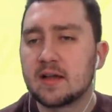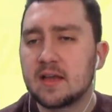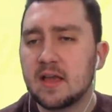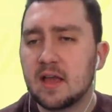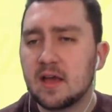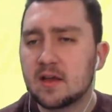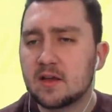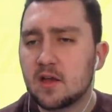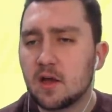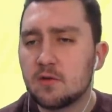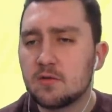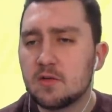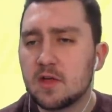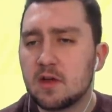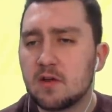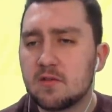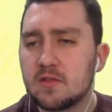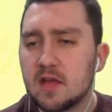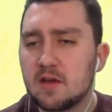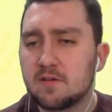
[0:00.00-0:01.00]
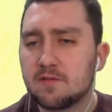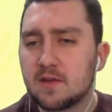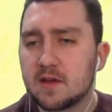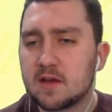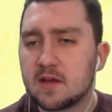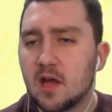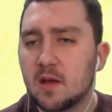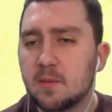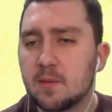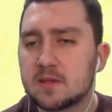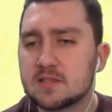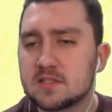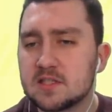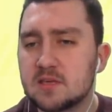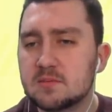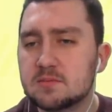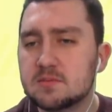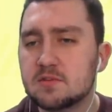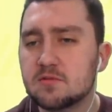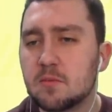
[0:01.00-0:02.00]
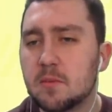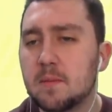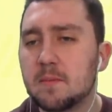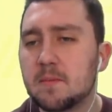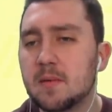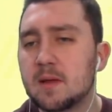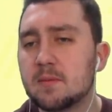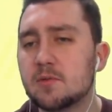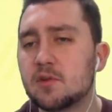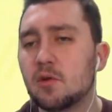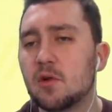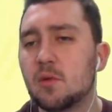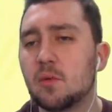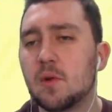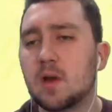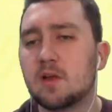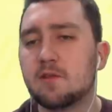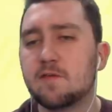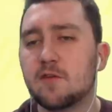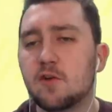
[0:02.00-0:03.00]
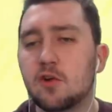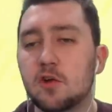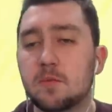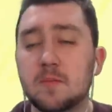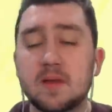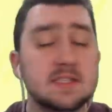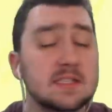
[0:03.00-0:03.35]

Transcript: get a go there in the FA Cup, I seem to remember him doing well at Fulham.